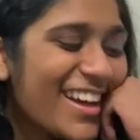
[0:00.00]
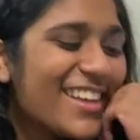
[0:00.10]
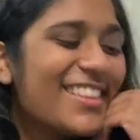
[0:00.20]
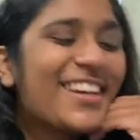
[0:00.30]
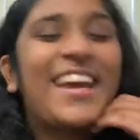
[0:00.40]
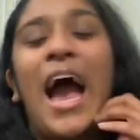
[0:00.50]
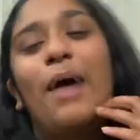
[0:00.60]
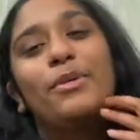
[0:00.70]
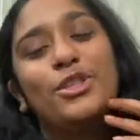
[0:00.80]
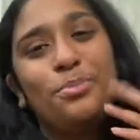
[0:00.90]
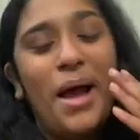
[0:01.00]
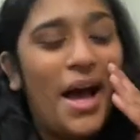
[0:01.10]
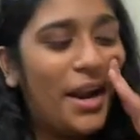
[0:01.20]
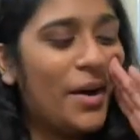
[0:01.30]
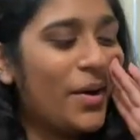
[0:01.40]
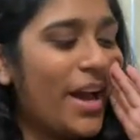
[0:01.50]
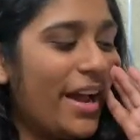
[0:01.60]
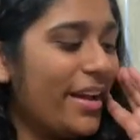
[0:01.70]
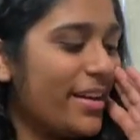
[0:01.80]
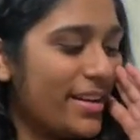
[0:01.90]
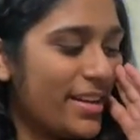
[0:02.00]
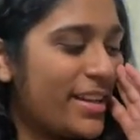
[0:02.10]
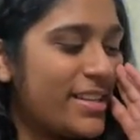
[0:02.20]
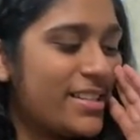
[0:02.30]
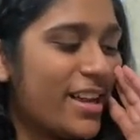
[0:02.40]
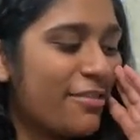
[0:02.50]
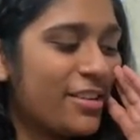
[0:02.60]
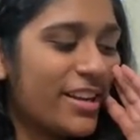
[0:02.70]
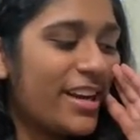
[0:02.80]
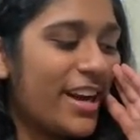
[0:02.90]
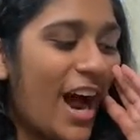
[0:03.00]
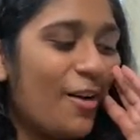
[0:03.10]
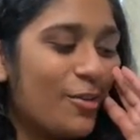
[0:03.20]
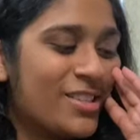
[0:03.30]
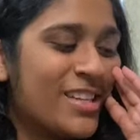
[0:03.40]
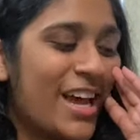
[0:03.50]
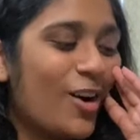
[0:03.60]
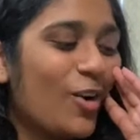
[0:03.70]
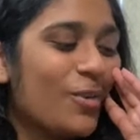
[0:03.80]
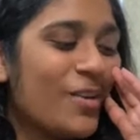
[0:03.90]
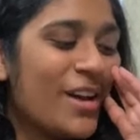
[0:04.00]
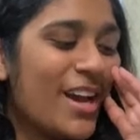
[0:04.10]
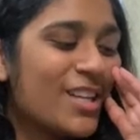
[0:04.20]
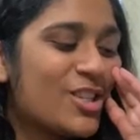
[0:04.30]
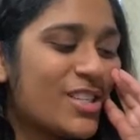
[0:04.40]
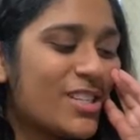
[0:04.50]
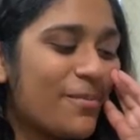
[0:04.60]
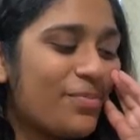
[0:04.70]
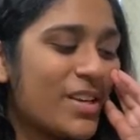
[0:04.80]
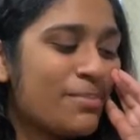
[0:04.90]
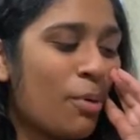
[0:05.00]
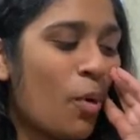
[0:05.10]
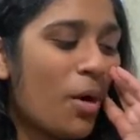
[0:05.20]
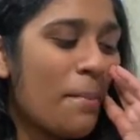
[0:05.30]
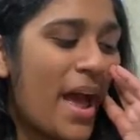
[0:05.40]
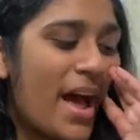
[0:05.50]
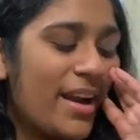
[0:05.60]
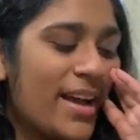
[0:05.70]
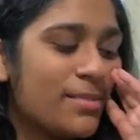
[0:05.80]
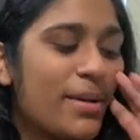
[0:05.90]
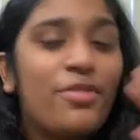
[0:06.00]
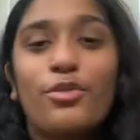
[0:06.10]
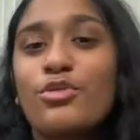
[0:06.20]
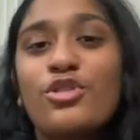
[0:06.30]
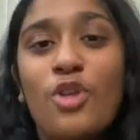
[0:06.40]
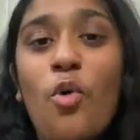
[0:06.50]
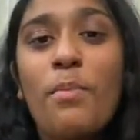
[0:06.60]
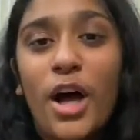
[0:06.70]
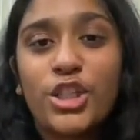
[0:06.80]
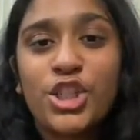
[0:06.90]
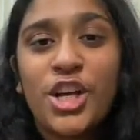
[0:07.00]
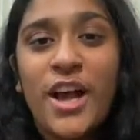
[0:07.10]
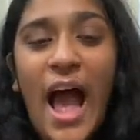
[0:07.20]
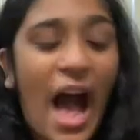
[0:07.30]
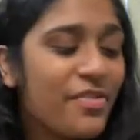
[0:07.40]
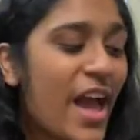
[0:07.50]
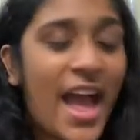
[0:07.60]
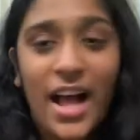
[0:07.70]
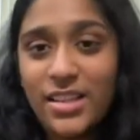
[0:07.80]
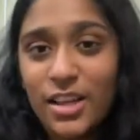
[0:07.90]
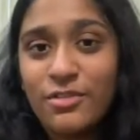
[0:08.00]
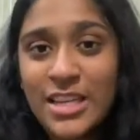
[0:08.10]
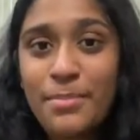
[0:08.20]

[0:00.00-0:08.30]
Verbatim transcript: the cabbage man. Okay, he's definitely an Iroh's tale. It's just this poor man has been through so much at the hands of Team